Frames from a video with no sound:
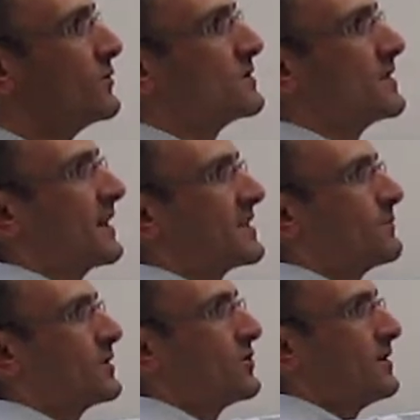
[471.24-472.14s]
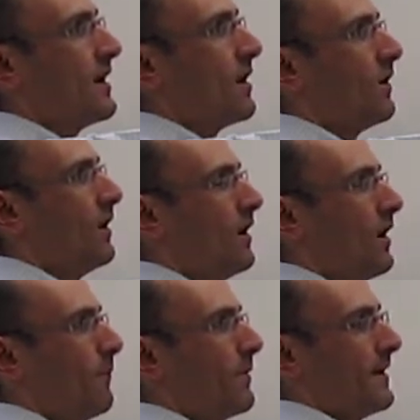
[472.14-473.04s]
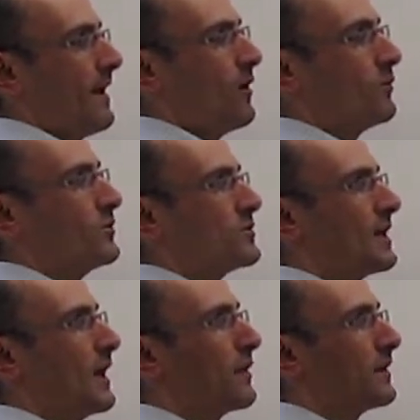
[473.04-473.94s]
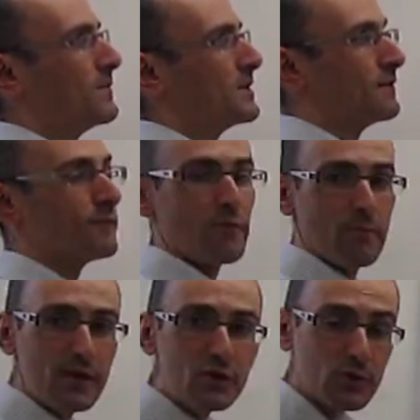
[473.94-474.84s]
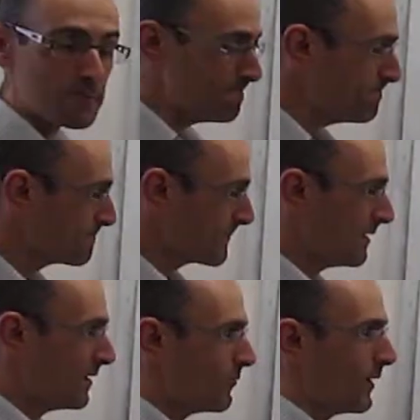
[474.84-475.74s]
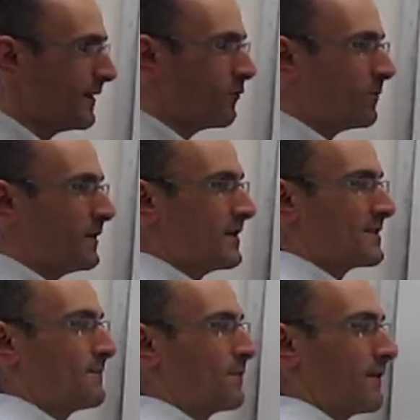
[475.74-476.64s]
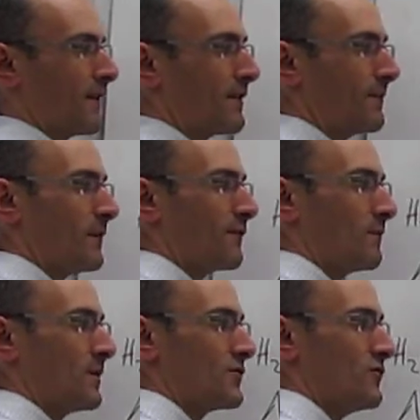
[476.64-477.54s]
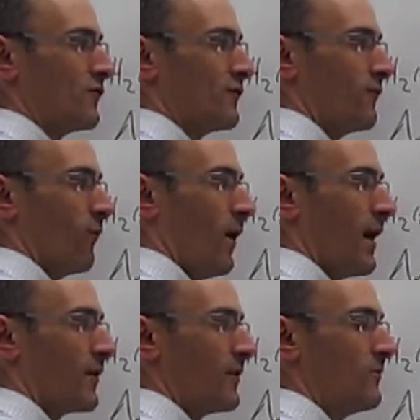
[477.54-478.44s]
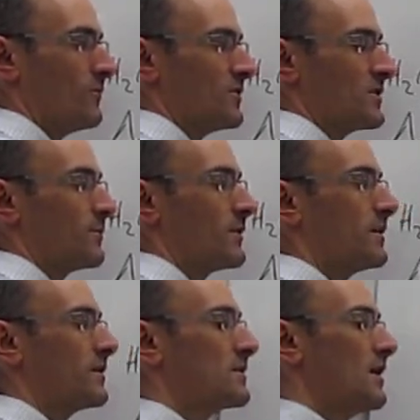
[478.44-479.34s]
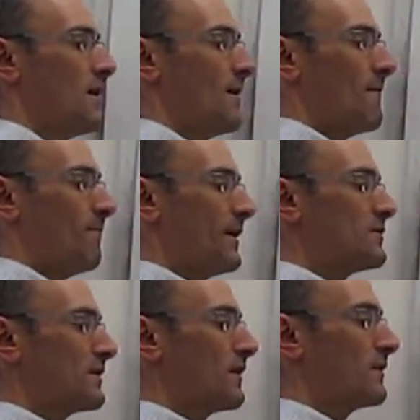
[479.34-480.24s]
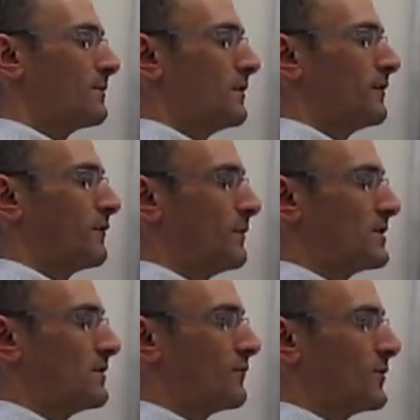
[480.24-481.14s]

use that expression now, but now we use enthalpies of formation, right? That will be just simply the enthalpy formation of water, which is products, minus the enthalpy of formation of